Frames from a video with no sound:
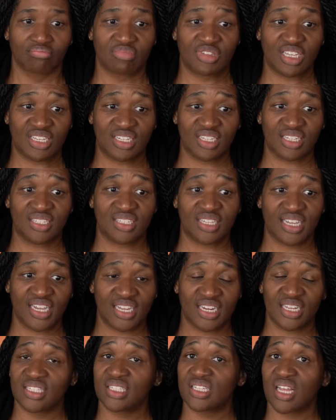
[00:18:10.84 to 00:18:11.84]
He did say he
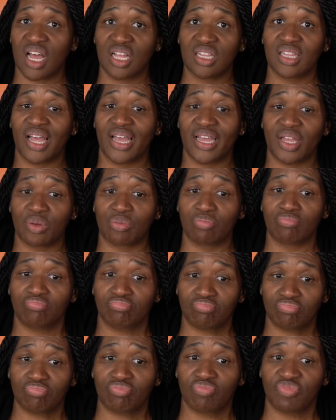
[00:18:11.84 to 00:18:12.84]
does not like
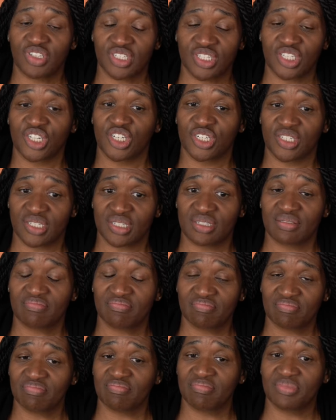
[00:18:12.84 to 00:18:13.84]
visitors.
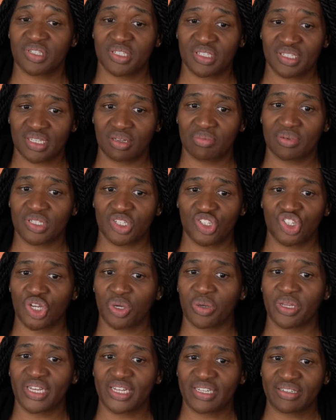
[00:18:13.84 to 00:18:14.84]
He wasn't
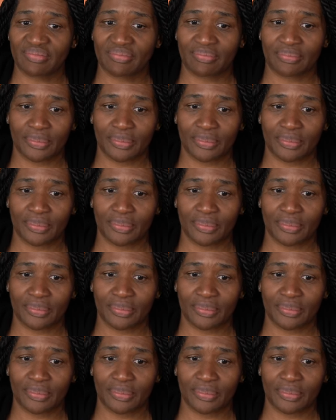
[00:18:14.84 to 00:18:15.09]
joking.